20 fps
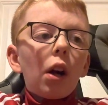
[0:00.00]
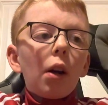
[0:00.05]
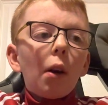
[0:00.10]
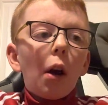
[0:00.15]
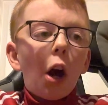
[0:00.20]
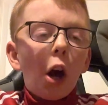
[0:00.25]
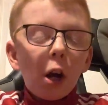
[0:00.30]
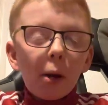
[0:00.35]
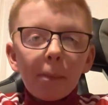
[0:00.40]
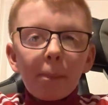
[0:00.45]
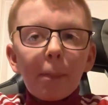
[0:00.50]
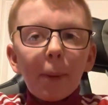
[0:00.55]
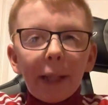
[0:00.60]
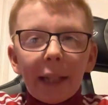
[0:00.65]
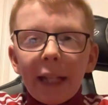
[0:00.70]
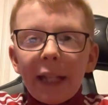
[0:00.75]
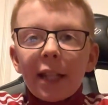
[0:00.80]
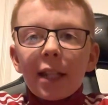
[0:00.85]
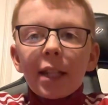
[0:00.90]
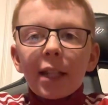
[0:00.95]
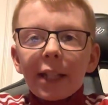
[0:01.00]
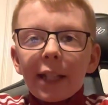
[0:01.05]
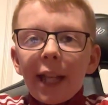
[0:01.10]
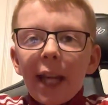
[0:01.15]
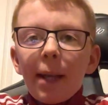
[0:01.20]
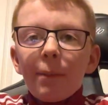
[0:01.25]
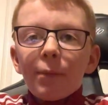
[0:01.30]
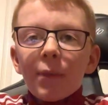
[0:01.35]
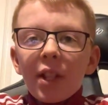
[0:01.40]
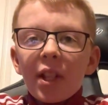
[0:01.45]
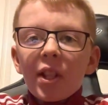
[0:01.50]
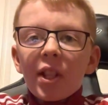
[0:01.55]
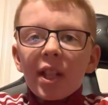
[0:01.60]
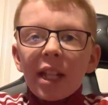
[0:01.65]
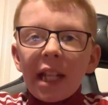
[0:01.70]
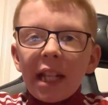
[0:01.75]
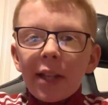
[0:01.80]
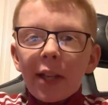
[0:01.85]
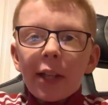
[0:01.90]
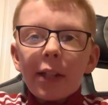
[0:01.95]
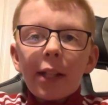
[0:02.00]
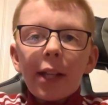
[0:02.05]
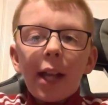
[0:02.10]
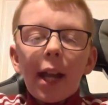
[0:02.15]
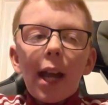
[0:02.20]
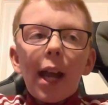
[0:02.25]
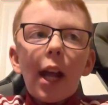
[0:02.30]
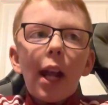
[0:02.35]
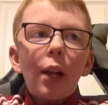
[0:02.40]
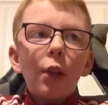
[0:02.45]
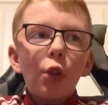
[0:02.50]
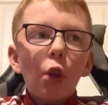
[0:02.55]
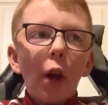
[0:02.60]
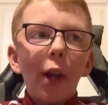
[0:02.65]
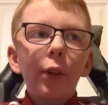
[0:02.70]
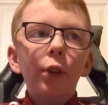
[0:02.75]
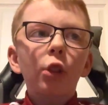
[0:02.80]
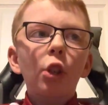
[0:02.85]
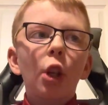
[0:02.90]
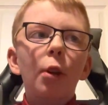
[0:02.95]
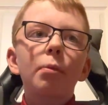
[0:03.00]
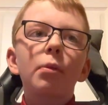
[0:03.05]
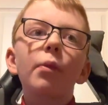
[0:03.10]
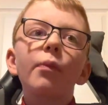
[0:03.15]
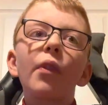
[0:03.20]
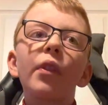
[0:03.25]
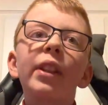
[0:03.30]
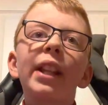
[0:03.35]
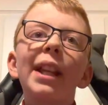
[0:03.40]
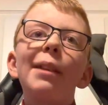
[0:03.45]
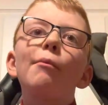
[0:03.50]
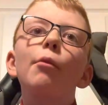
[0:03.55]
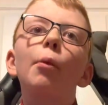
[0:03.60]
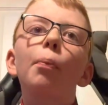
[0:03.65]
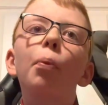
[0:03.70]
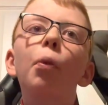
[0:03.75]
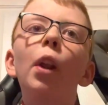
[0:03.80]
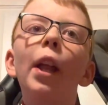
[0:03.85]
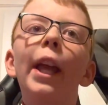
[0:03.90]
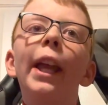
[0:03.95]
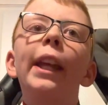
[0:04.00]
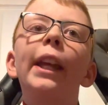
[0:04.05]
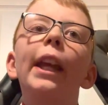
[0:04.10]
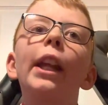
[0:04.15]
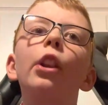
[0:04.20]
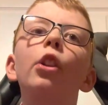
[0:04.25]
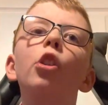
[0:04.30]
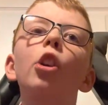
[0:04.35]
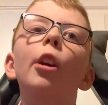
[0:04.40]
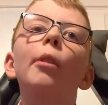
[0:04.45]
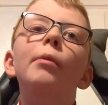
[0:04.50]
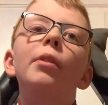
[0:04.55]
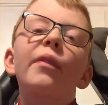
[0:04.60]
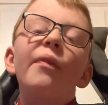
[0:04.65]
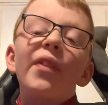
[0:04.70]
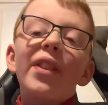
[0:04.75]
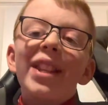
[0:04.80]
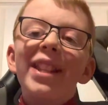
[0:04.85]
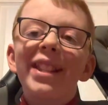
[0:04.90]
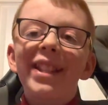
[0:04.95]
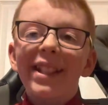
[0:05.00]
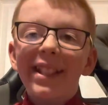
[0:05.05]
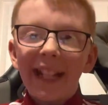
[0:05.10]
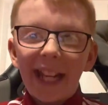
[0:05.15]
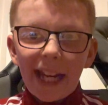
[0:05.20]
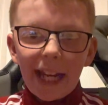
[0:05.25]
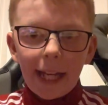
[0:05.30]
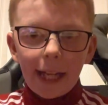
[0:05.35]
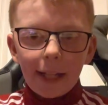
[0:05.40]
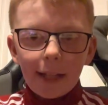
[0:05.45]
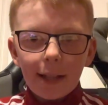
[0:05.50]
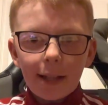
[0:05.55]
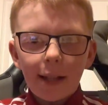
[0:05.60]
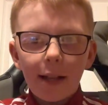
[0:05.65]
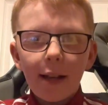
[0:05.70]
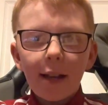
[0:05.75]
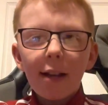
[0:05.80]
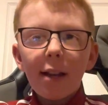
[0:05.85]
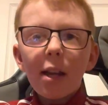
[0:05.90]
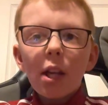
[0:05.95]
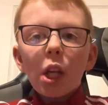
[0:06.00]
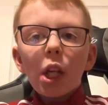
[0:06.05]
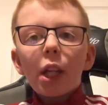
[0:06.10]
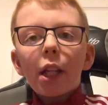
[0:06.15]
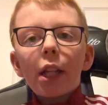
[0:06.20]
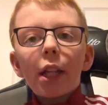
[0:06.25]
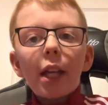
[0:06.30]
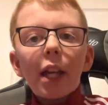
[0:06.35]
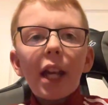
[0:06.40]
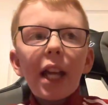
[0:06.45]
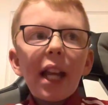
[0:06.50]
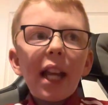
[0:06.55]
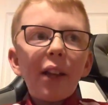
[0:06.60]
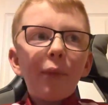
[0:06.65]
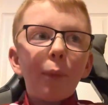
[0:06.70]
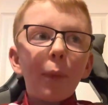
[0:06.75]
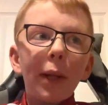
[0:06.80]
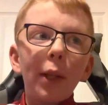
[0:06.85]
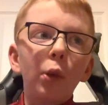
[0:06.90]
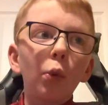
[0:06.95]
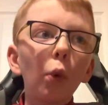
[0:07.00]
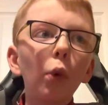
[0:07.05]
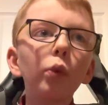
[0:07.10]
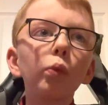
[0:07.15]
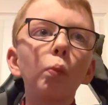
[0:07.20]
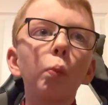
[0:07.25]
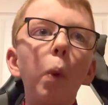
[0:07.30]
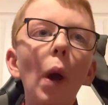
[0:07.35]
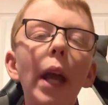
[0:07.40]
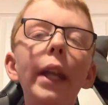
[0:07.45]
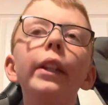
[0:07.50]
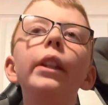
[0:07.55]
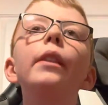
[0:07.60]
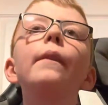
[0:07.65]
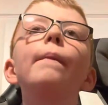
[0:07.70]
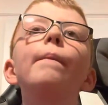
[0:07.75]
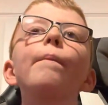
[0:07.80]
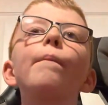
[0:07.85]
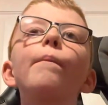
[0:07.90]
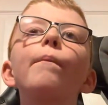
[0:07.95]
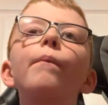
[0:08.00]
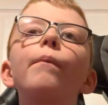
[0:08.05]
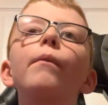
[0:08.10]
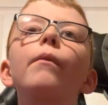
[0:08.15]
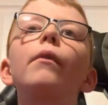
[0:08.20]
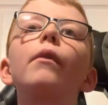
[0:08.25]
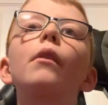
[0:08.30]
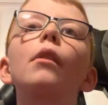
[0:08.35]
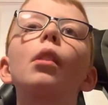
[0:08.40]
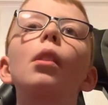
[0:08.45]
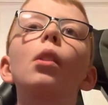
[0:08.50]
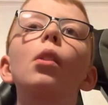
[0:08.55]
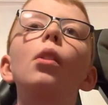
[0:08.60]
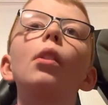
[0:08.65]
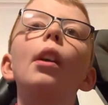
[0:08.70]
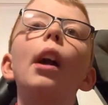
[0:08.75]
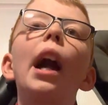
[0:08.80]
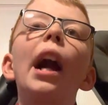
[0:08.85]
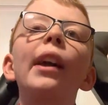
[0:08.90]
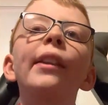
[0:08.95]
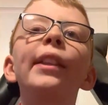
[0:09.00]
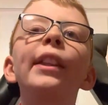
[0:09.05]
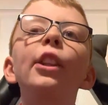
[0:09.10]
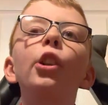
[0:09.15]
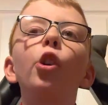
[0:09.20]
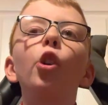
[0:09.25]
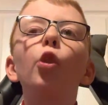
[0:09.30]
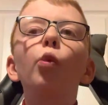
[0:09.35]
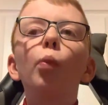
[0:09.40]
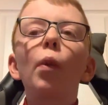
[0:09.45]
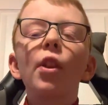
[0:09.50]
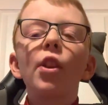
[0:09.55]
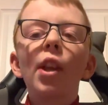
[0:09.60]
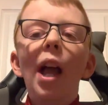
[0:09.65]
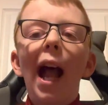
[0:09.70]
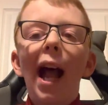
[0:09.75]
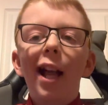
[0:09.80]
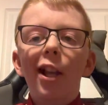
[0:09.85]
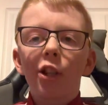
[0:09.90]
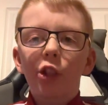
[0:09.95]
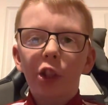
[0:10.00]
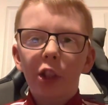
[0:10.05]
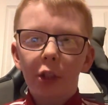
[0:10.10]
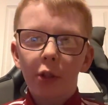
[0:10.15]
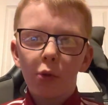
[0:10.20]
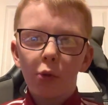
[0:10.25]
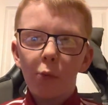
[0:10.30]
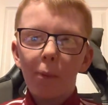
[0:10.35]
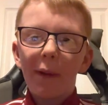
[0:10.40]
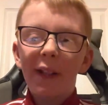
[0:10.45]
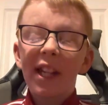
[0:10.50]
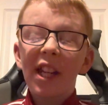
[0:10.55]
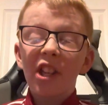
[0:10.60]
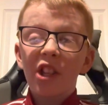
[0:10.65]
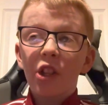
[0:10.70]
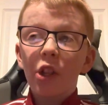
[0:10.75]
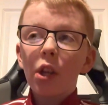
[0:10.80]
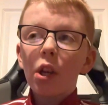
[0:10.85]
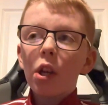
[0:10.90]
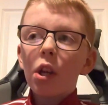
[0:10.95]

our biggest game this season. Not in terms of the team we're playing, in terms of the stakes. If we don't win, I think Goodwin has to go. Because